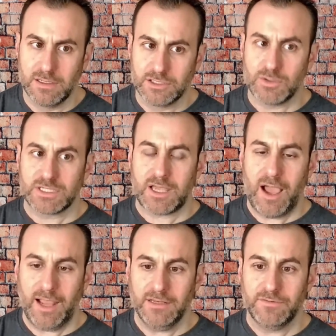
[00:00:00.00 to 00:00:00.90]
So it's
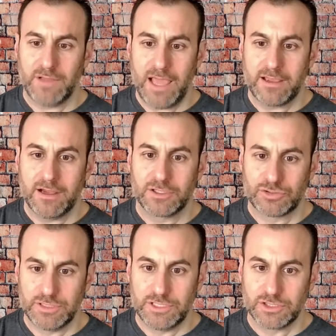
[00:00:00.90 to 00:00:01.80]
kind of like a
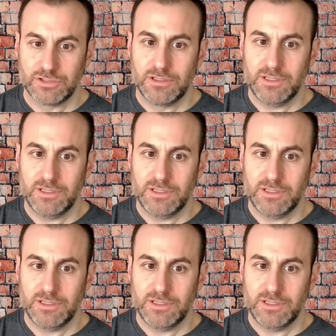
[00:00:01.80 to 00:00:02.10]
traditional